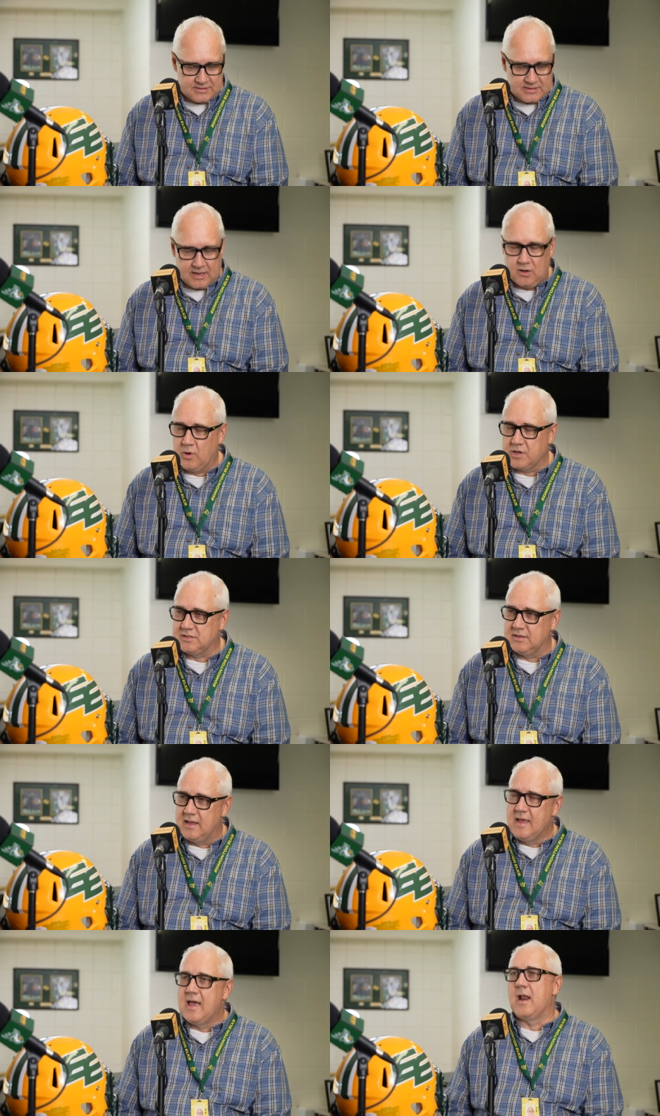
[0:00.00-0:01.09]
Second question,
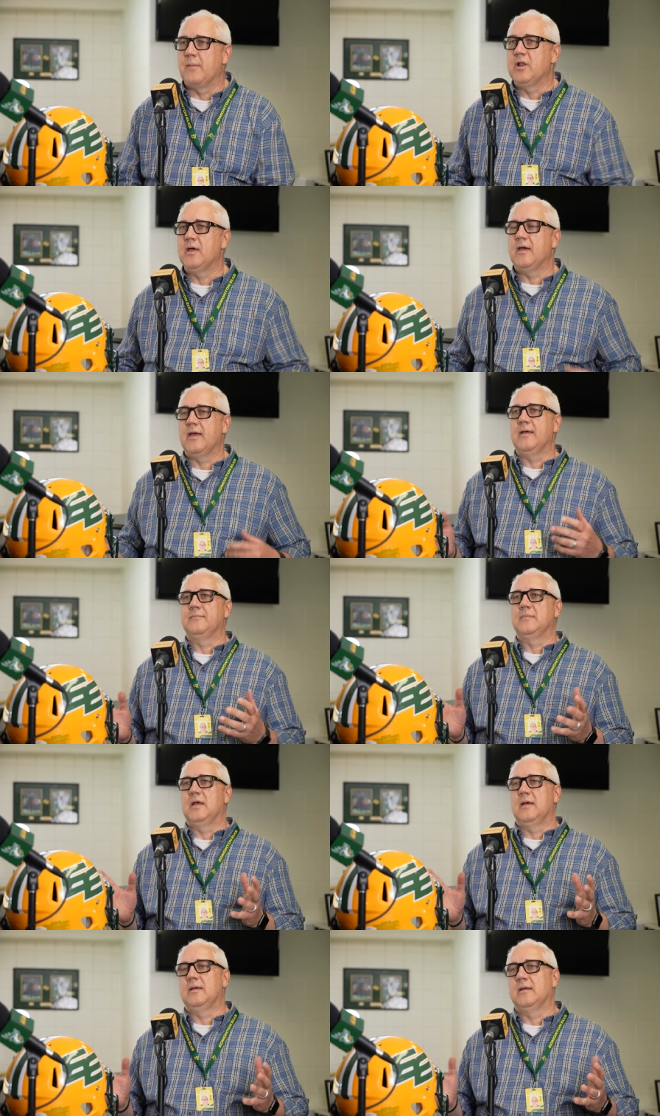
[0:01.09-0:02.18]
and I'm going
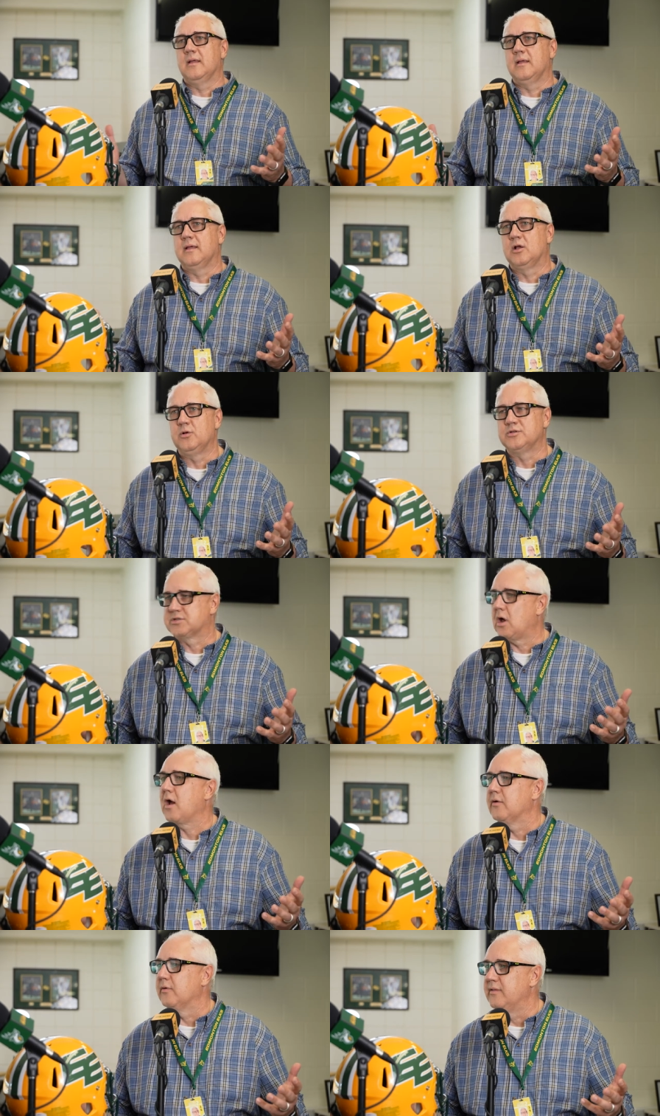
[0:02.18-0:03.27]
to include
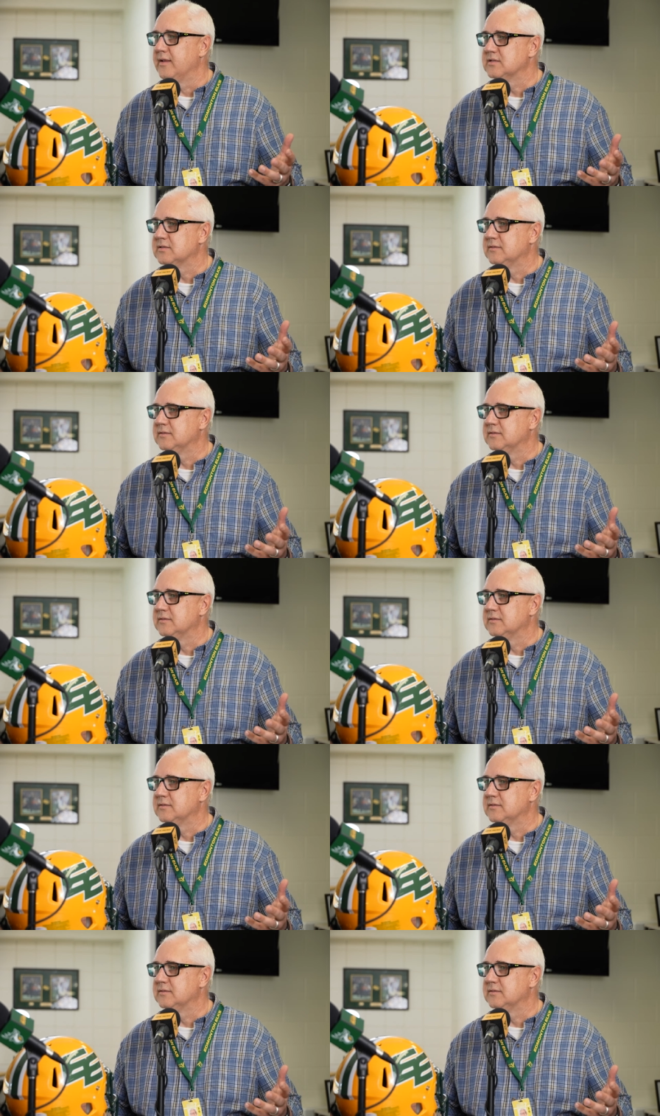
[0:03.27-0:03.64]
soccer in this,